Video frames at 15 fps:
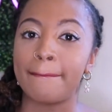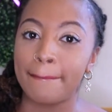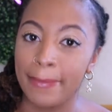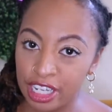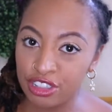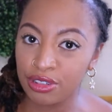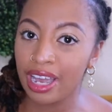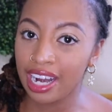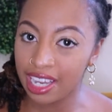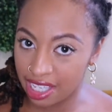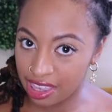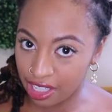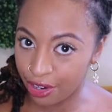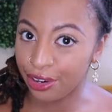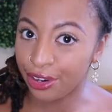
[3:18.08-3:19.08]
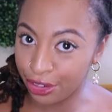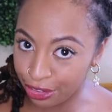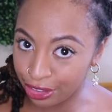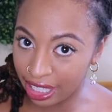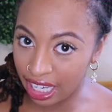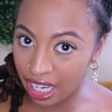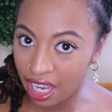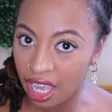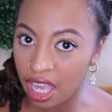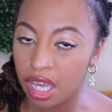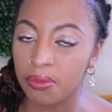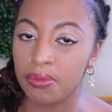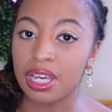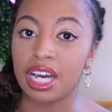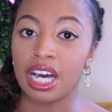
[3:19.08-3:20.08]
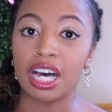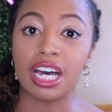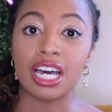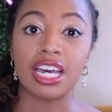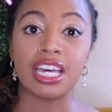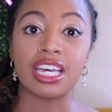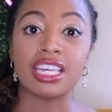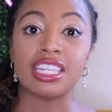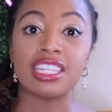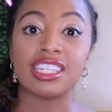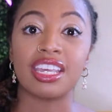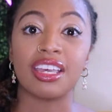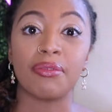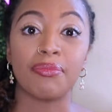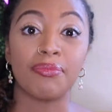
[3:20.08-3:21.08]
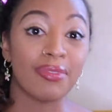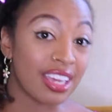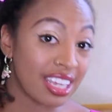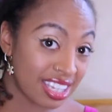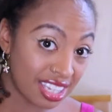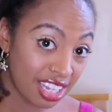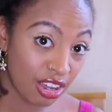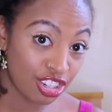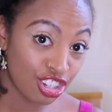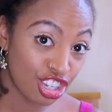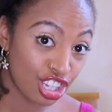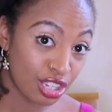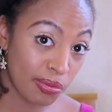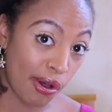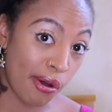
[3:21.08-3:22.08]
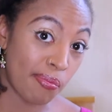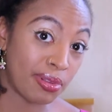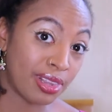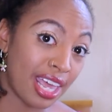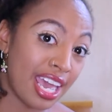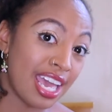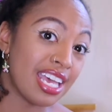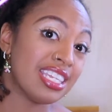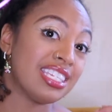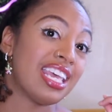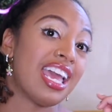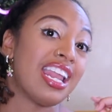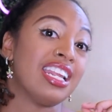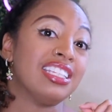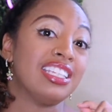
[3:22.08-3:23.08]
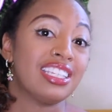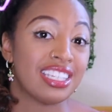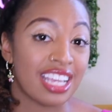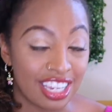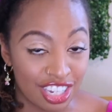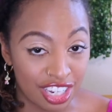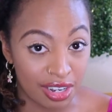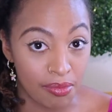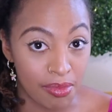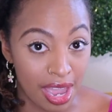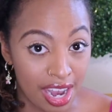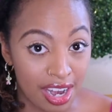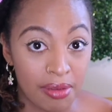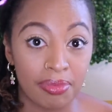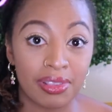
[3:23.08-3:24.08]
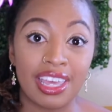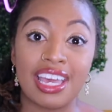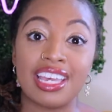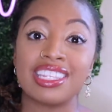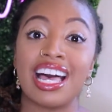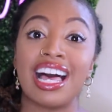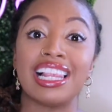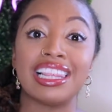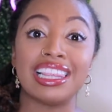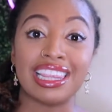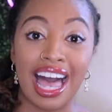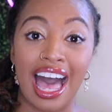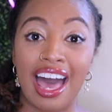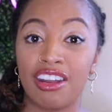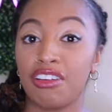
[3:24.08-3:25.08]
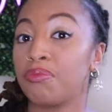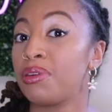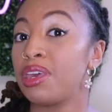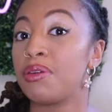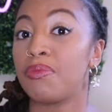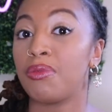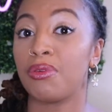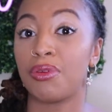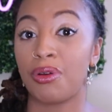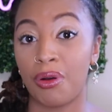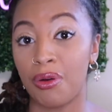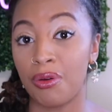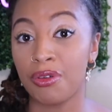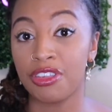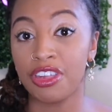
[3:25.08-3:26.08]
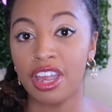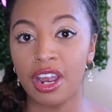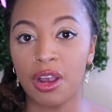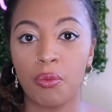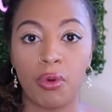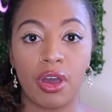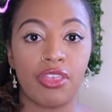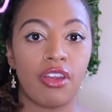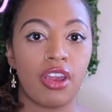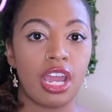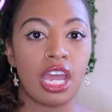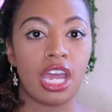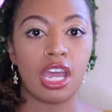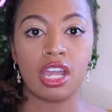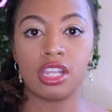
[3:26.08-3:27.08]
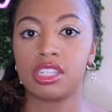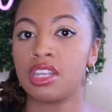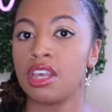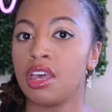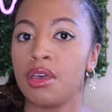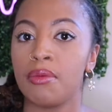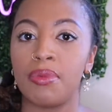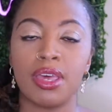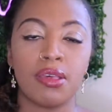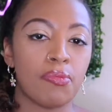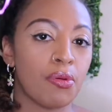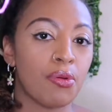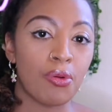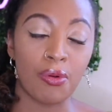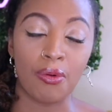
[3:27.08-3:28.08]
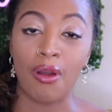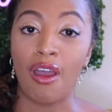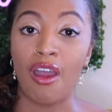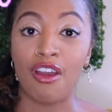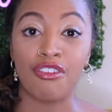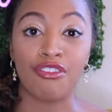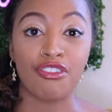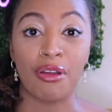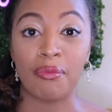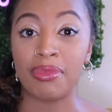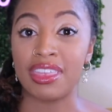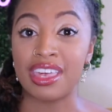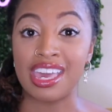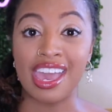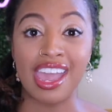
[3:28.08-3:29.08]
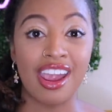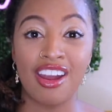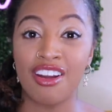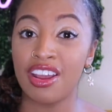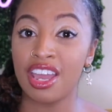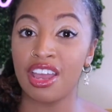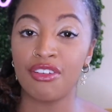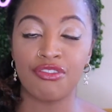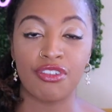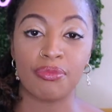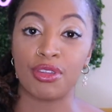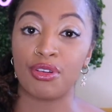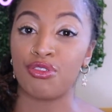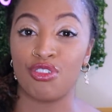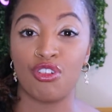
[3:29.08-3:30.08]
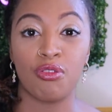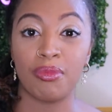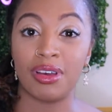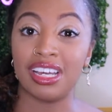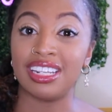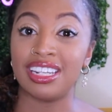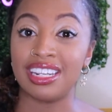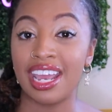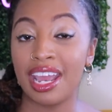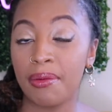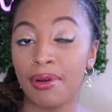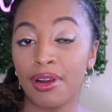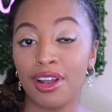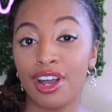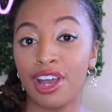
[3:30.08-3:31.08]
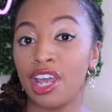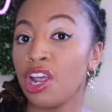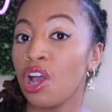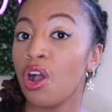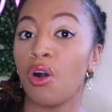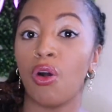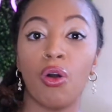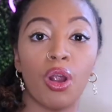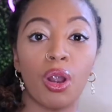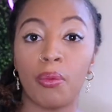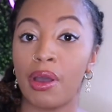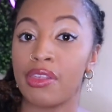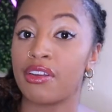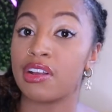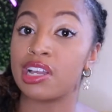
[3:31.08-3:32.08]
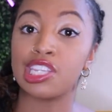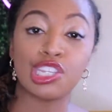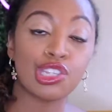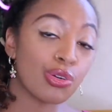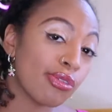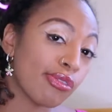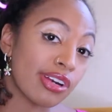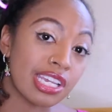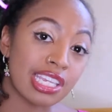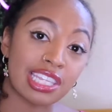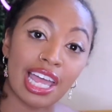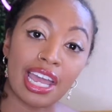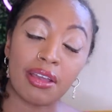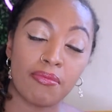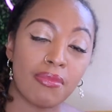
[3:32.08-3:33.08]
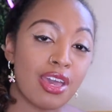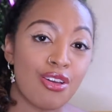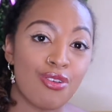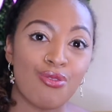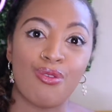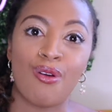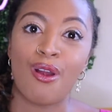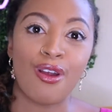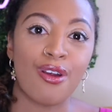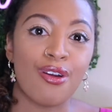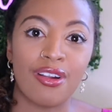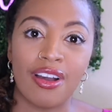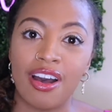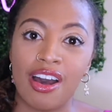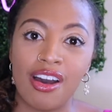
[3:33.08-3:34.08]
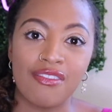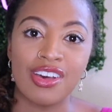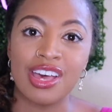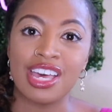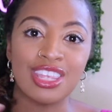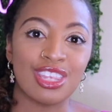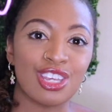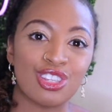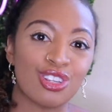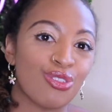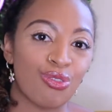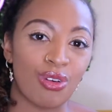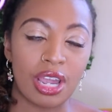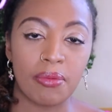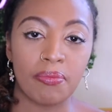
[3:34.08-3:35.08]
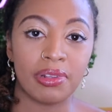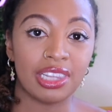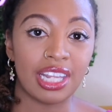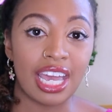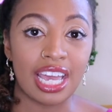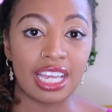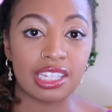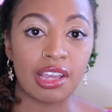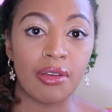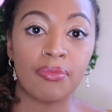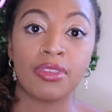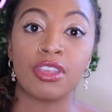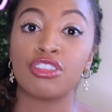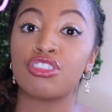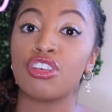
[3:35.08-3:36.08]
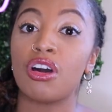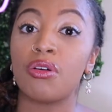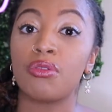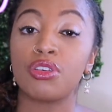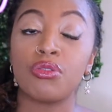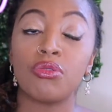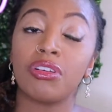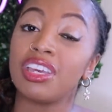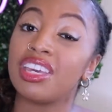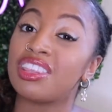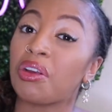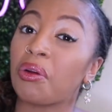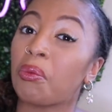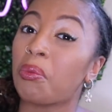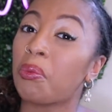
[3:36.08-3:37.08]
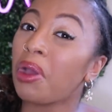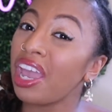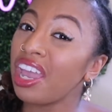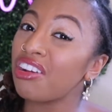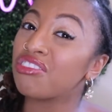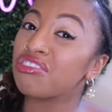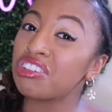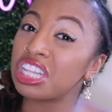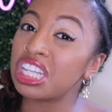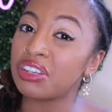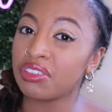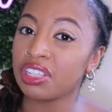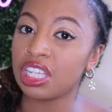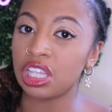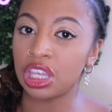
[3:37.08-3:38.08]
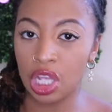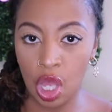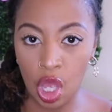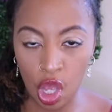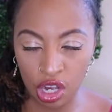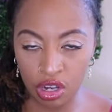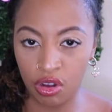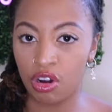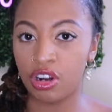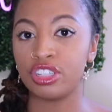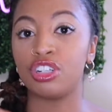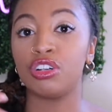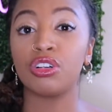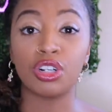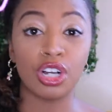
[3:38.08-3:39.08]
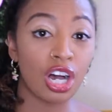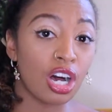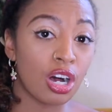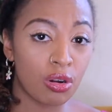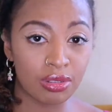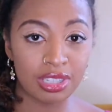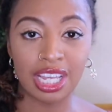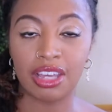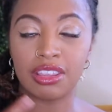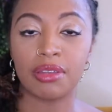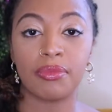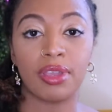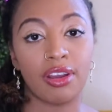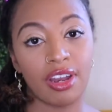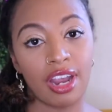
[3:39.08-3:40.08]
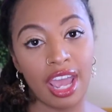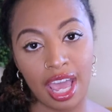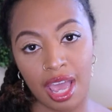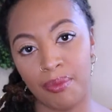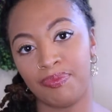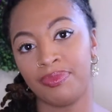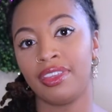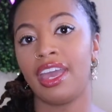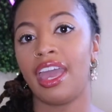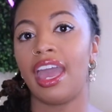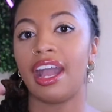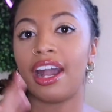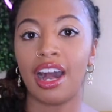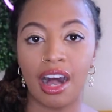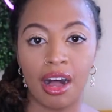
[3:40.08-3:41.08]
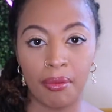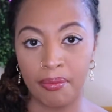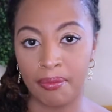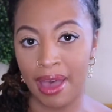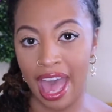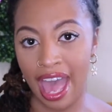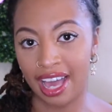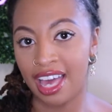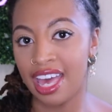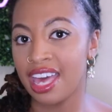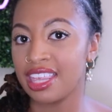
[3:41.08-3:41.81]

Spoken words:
But you gotta get there early because it's such a small place and it's such a demanded place. A lot of people go there, whether it's people who are from the area, from the Roma neighborhood, or whether it's tourists like me who heard of this great place. So you will either wait really, really long, or you'll go, tell them your name, and come back.